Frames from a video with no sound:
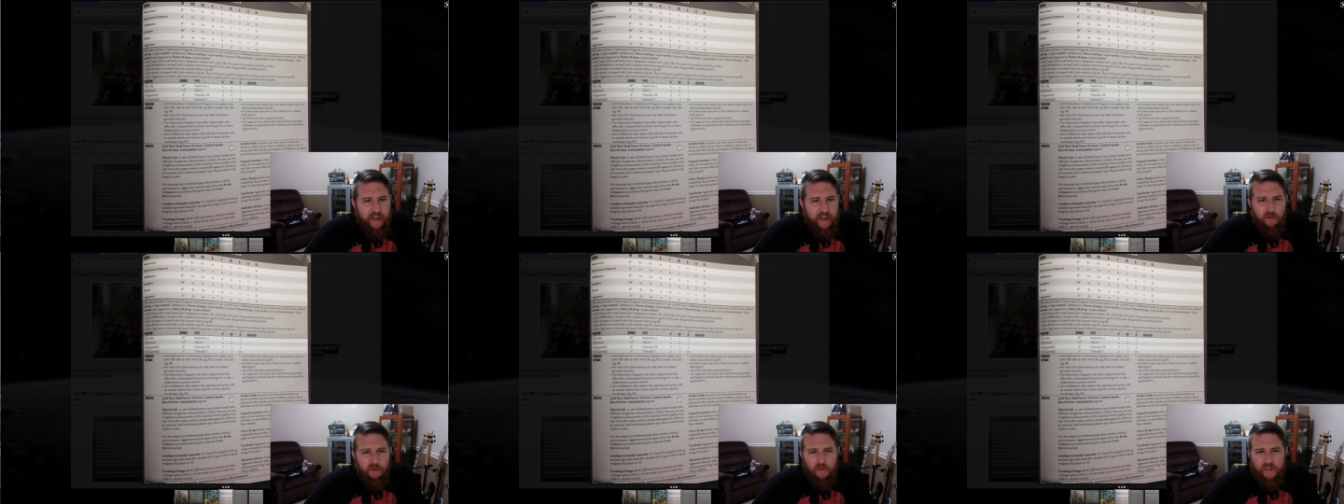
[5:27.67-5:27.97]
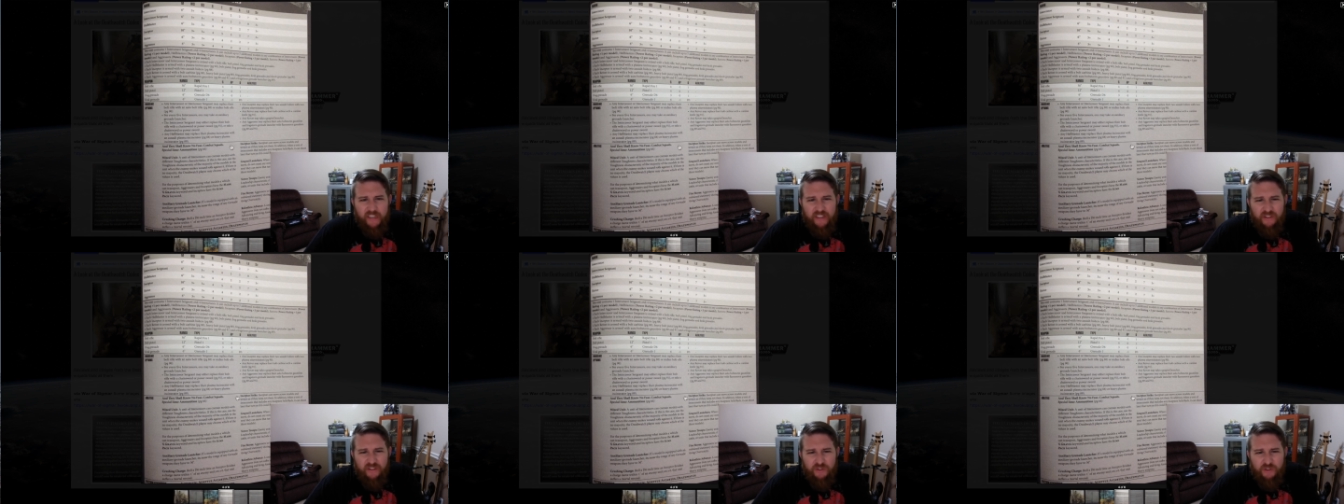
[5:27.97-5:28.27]
I don't
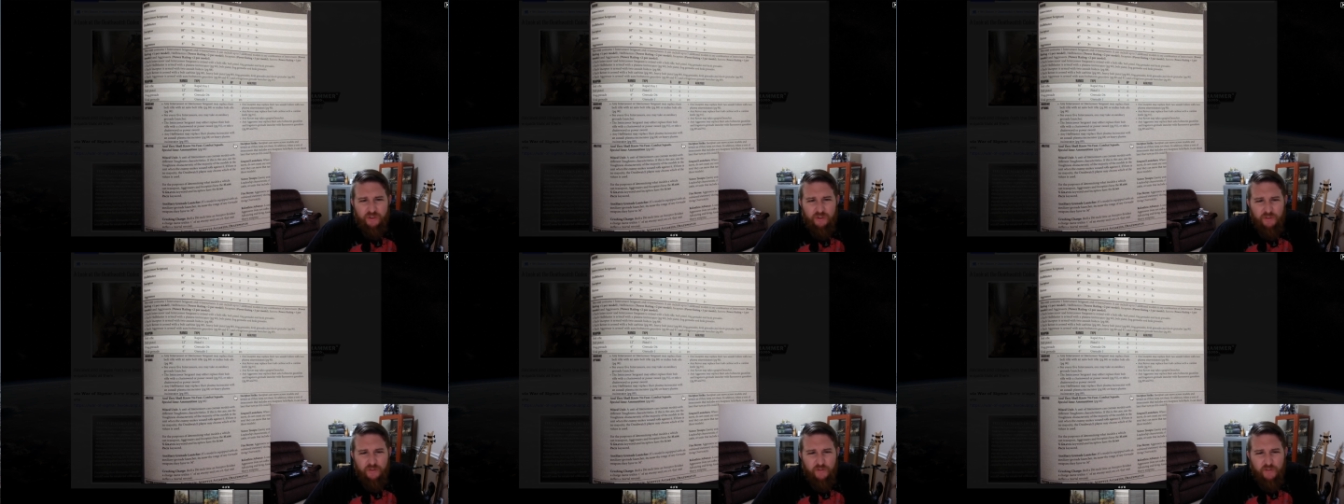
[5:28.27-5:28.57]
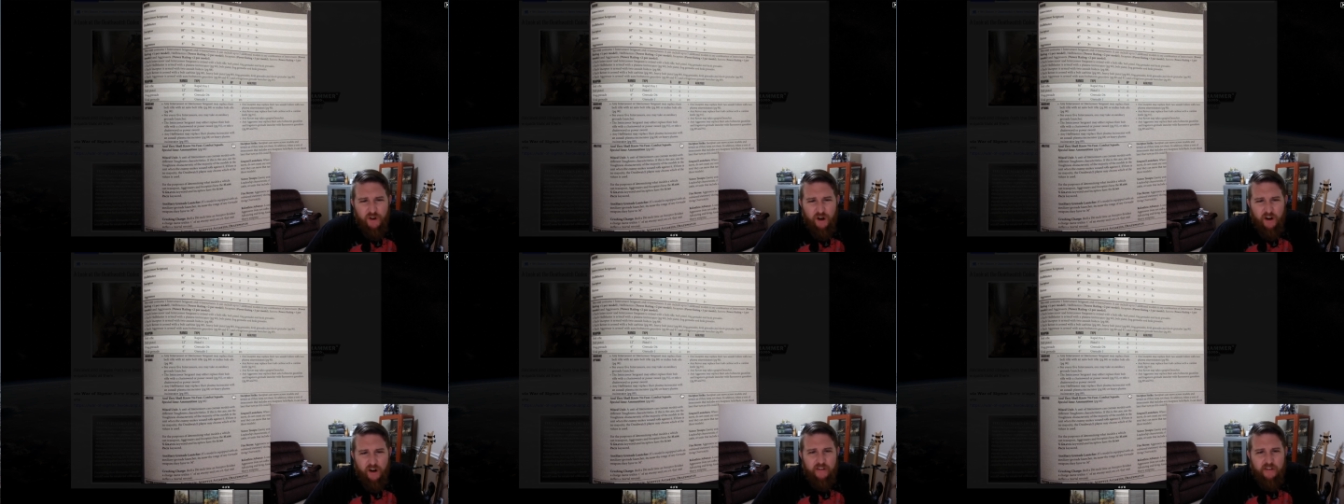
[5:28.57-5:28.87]
want to get too
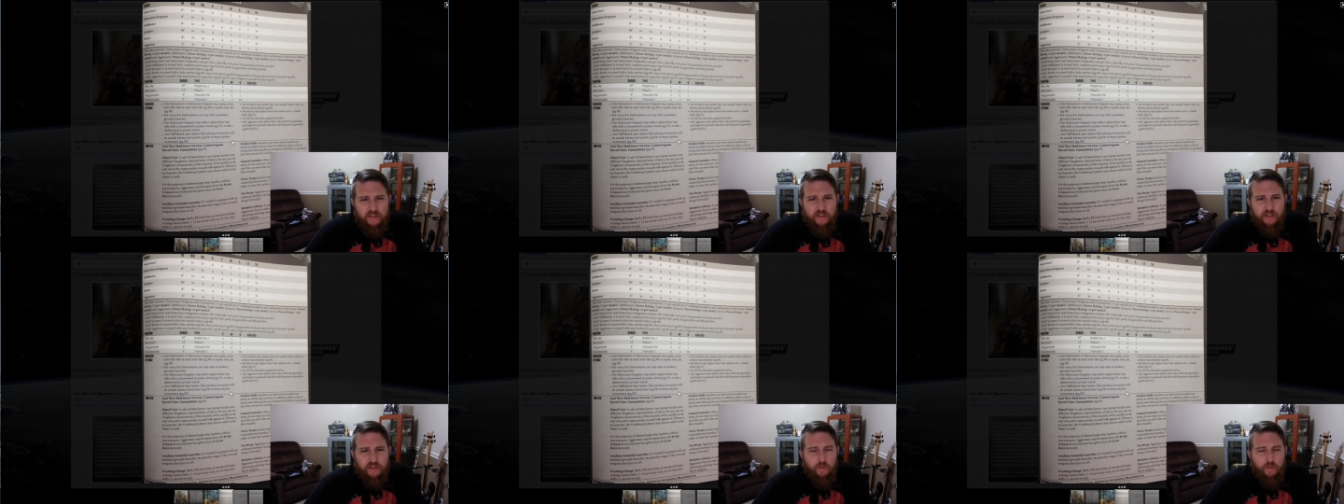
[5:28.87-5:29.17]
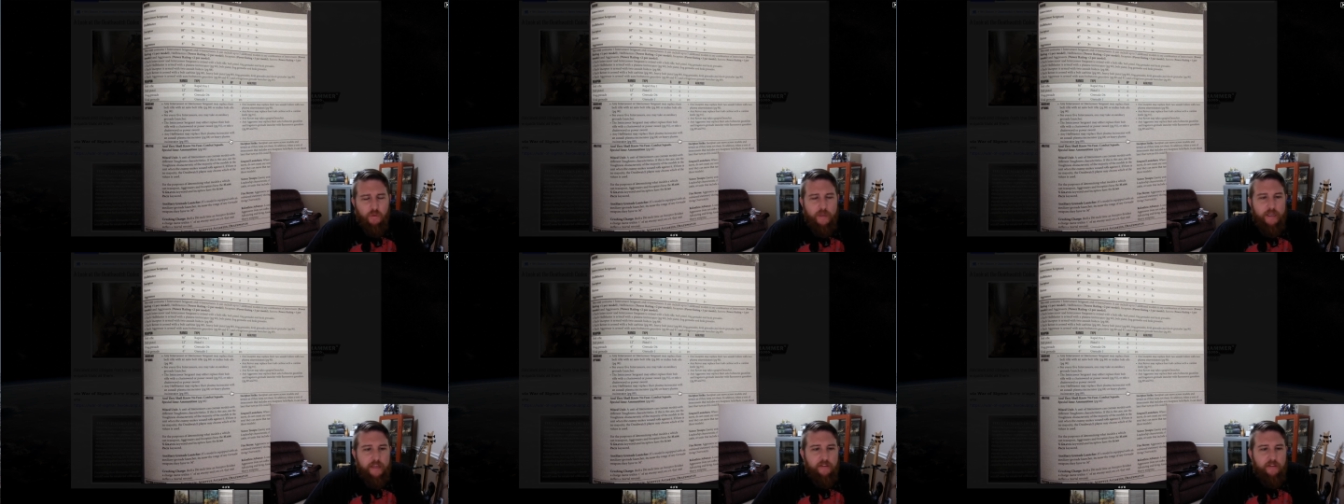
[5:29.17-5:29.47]
far into the
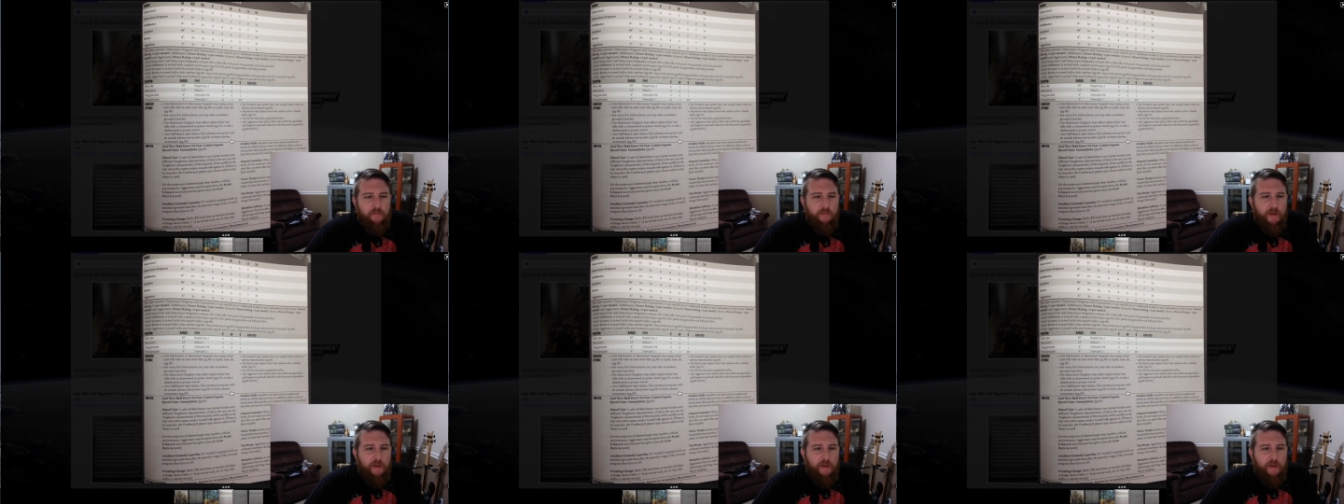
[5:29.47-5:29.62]
weeds,